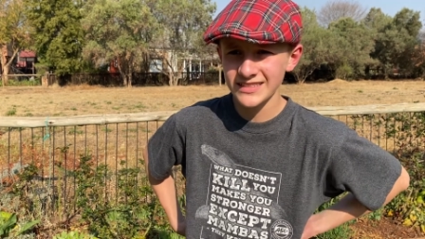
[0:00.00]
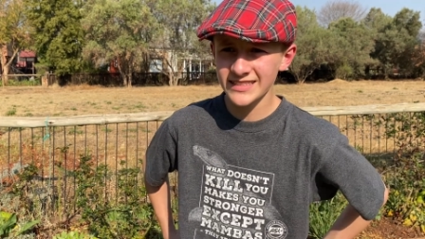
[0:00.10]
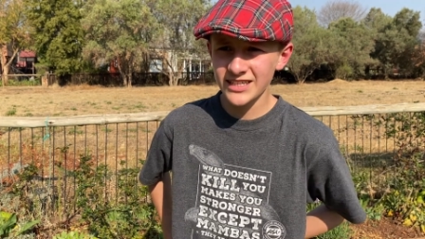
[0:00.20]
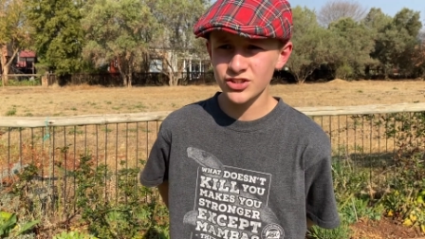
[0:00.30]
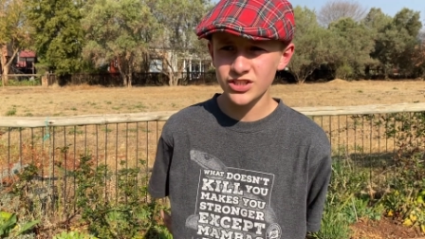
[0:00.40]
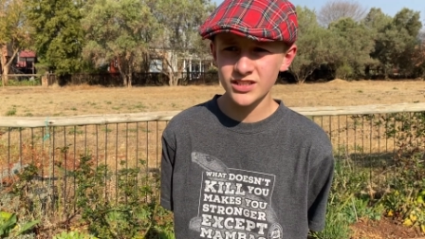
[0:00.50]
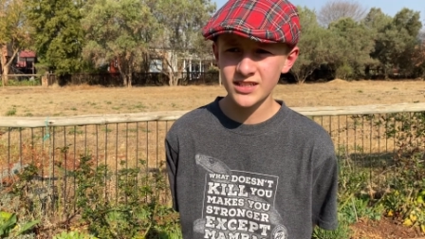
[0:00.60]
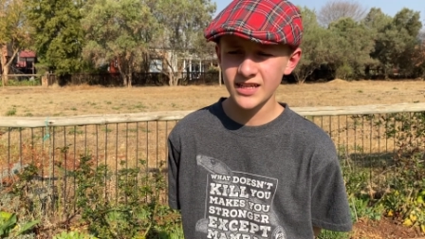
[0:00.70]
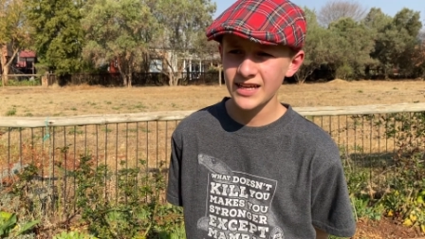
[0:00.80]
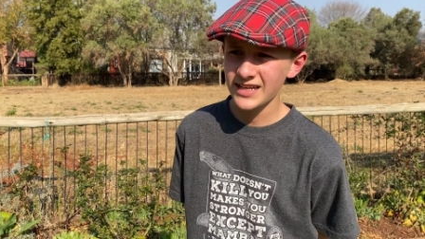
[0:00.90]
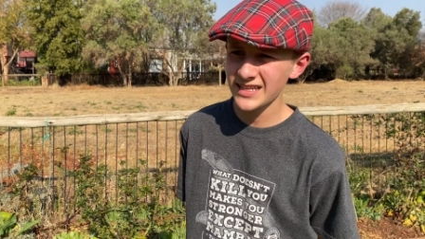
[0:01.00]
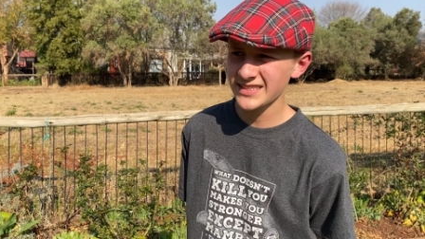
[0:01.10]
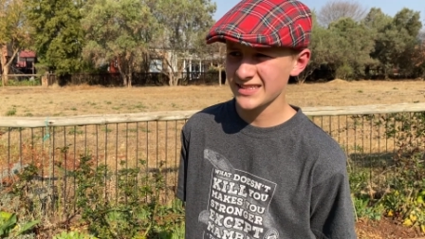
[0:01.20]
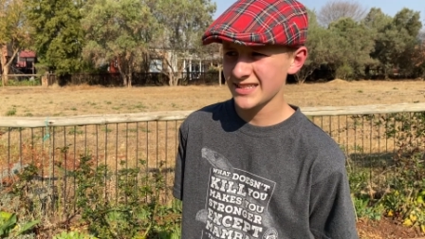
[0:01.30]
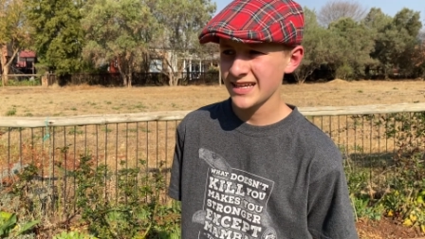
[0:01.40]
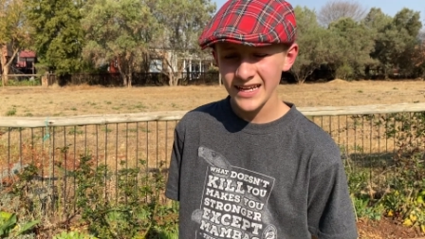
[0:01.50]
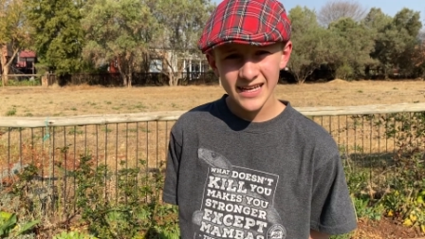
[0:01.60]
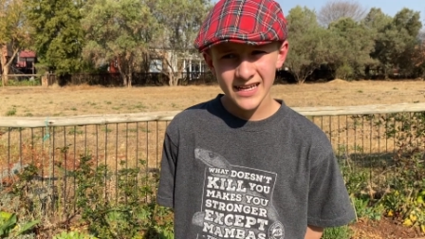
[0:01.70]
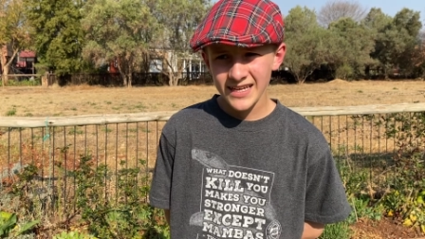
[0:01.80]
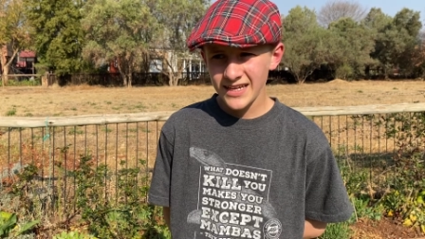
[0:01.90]
endangered list
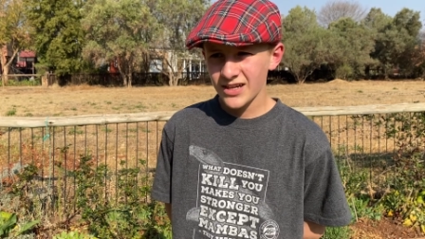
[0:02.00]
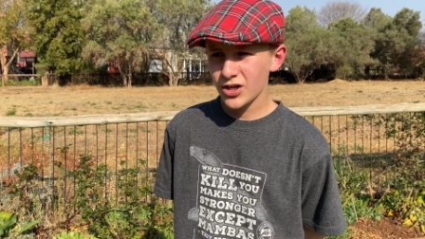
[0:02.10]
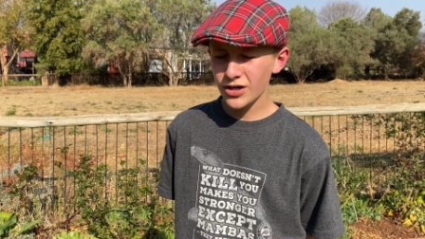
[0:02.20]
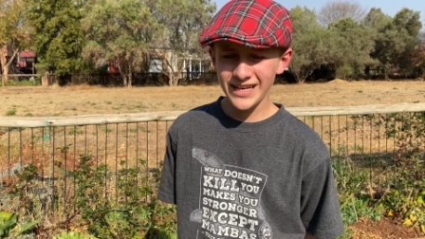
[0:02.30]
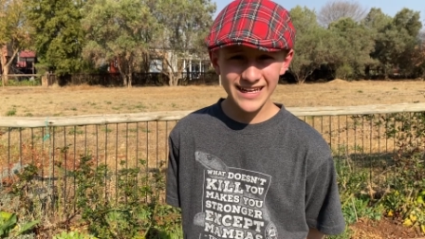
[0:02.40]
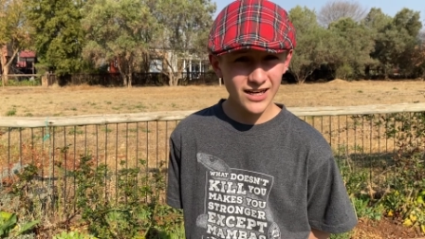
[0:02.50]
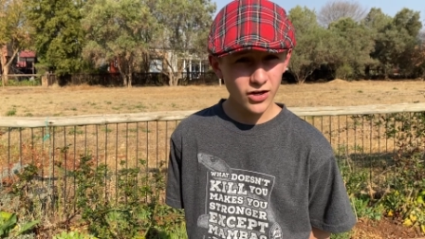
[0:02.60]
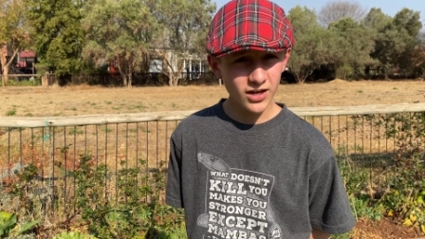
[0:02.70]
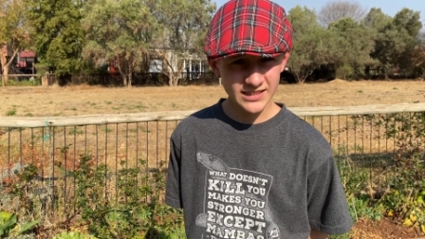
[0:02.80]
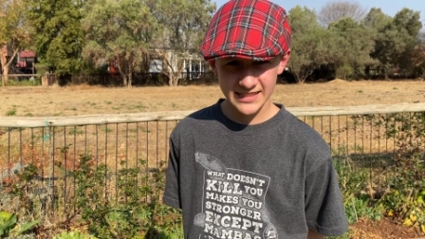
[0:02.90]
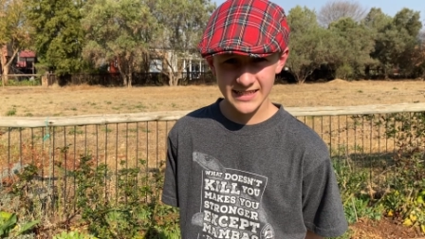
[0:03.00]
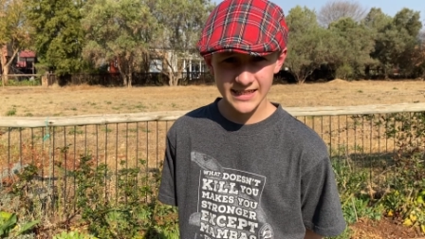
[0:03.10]
earlier last